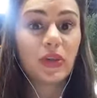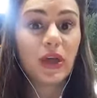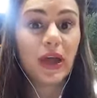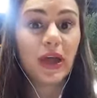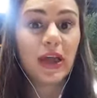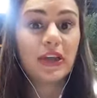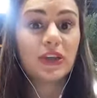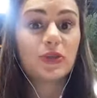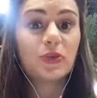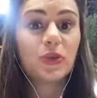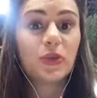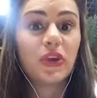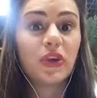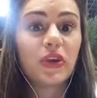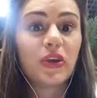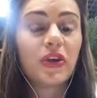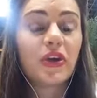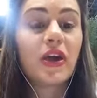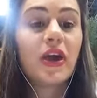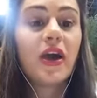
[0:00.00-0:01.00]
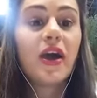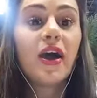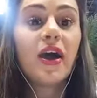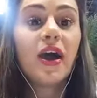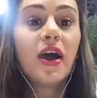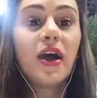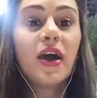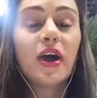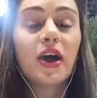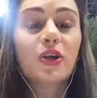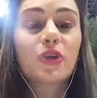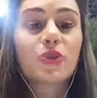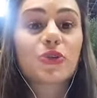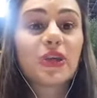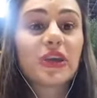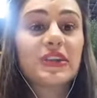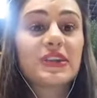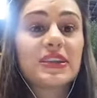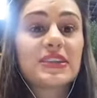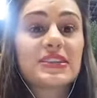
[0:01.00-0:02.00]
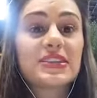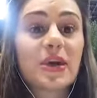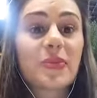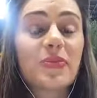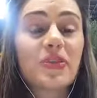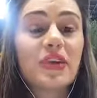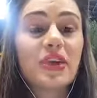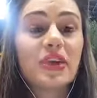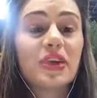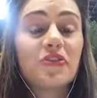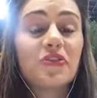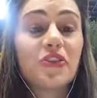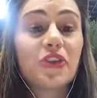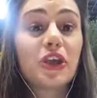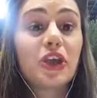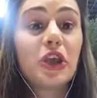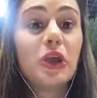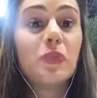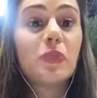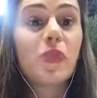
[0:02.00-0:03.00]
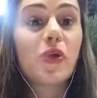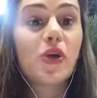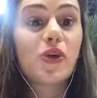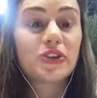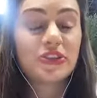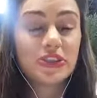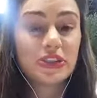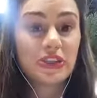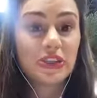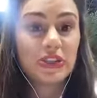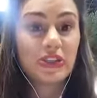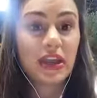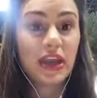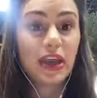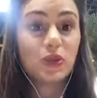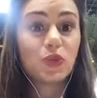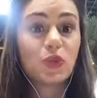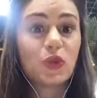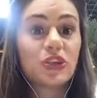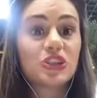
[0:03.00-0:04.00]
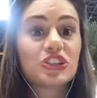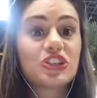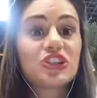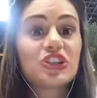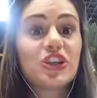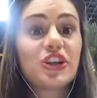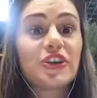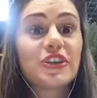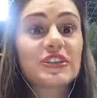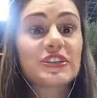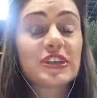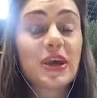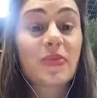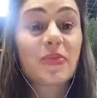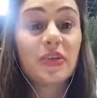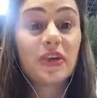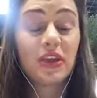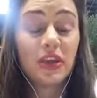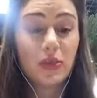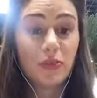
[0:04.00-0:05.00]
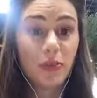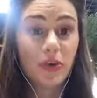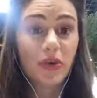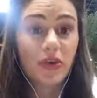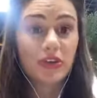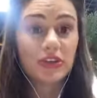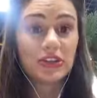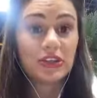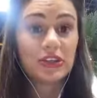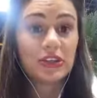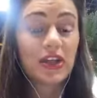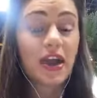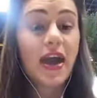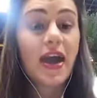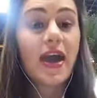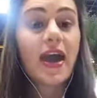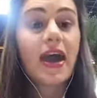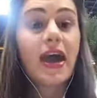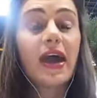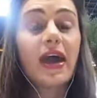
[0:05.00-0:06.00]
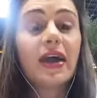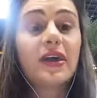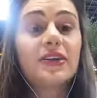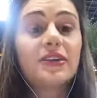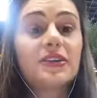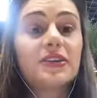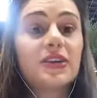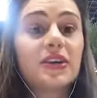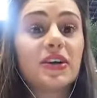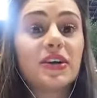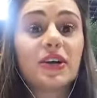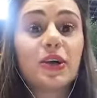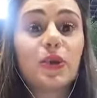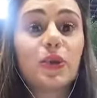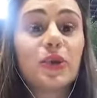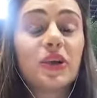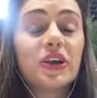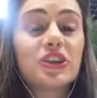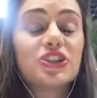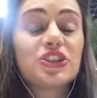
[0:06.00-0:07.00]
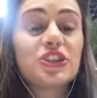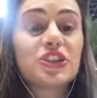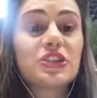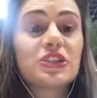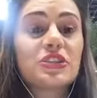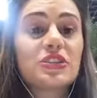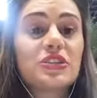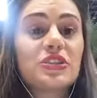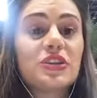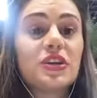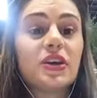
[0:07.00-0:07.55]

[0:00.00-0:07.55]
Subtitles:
and we are creating something very important, and we're sharing something important, and we're just